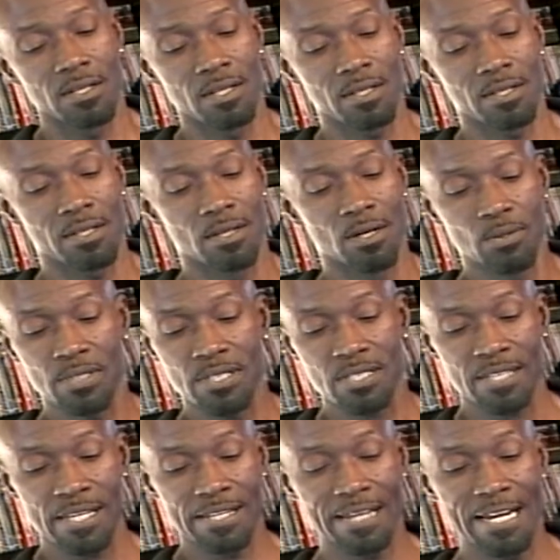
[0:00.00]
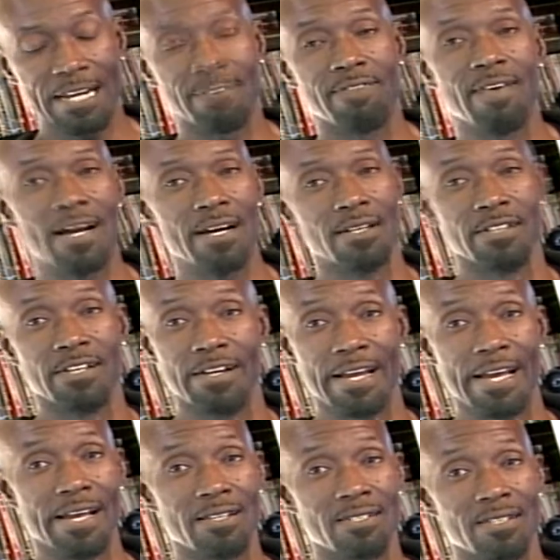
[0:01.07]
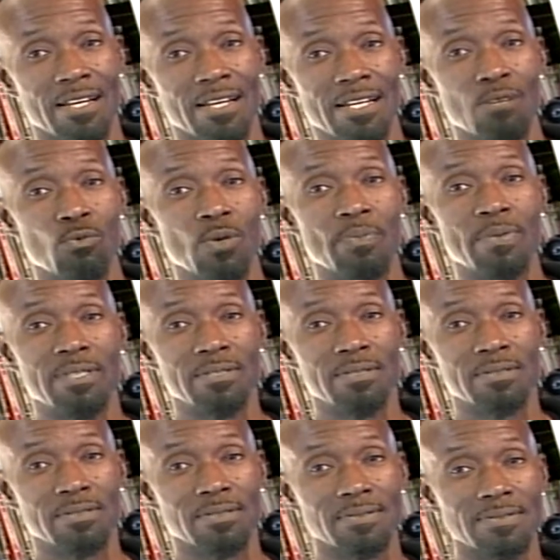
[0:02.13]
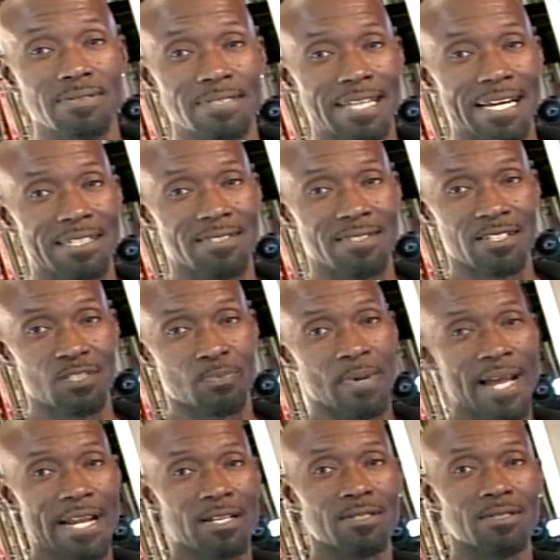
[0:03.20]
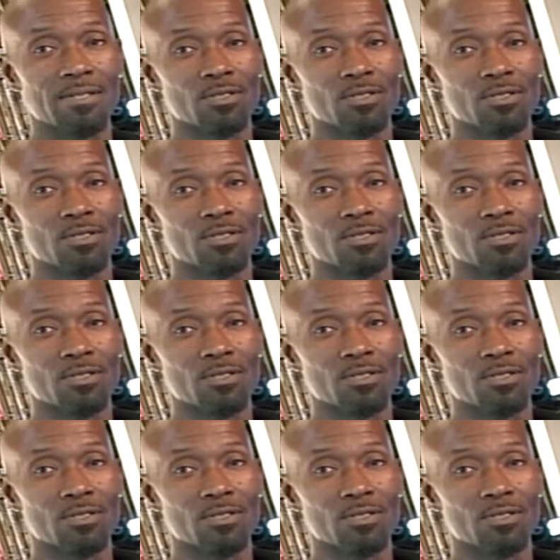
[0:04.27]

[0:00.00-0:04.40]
Golden State got a fire in their ass, and they whooping not 6-pack,